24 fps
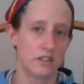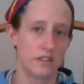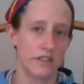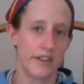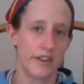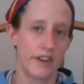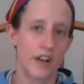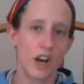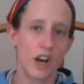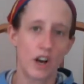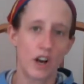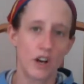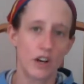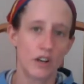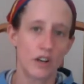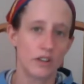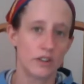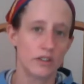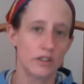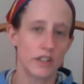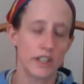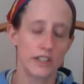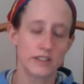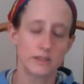
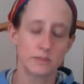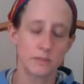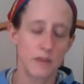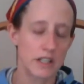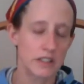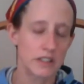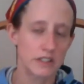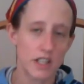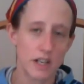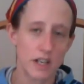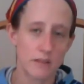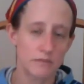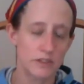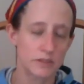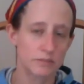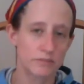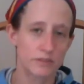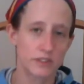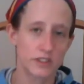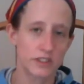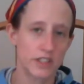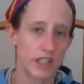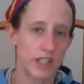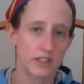no, it's my job to
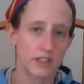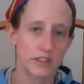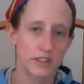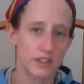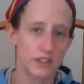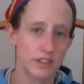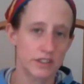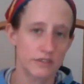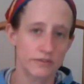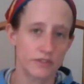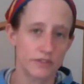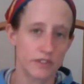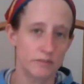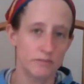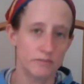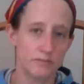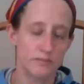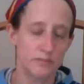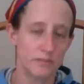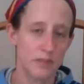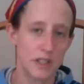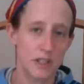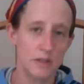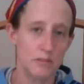protect her from
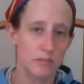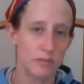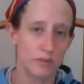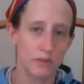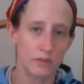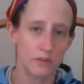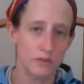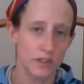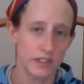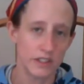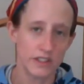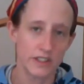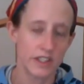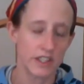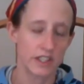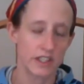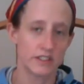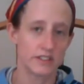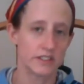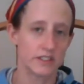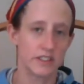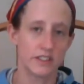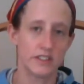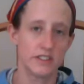people and
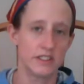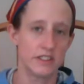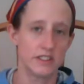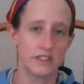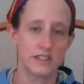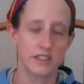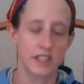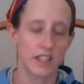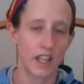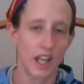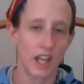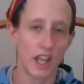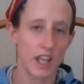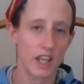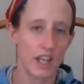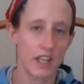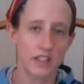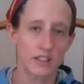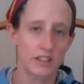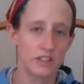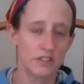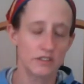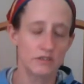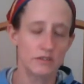things like this. I
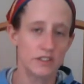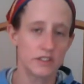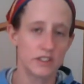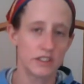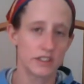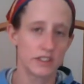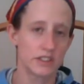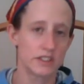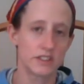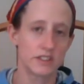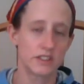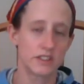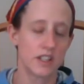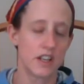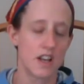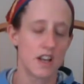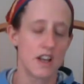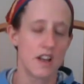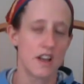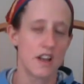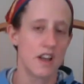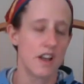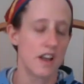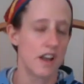can't do this.
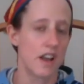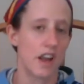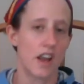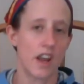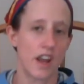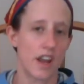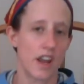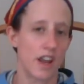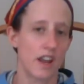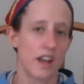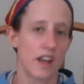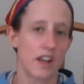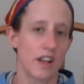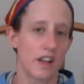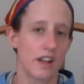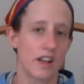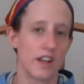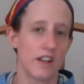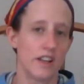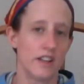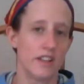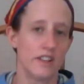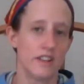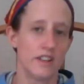
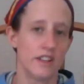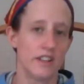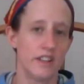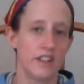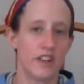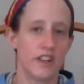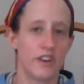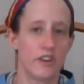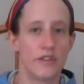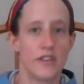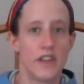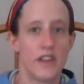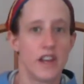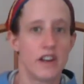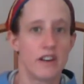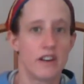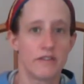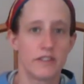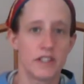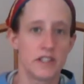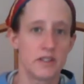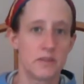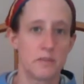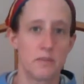And, their
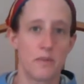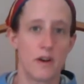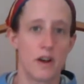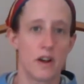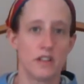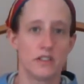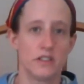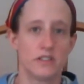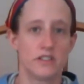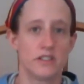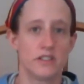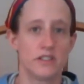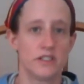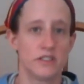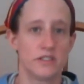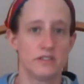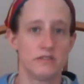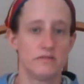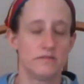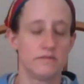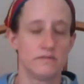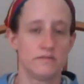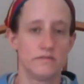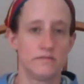response
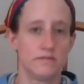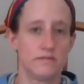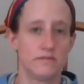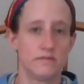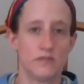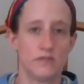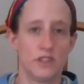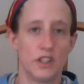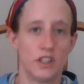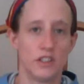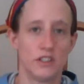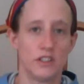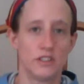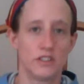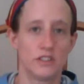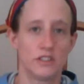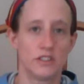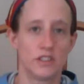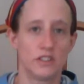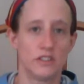was,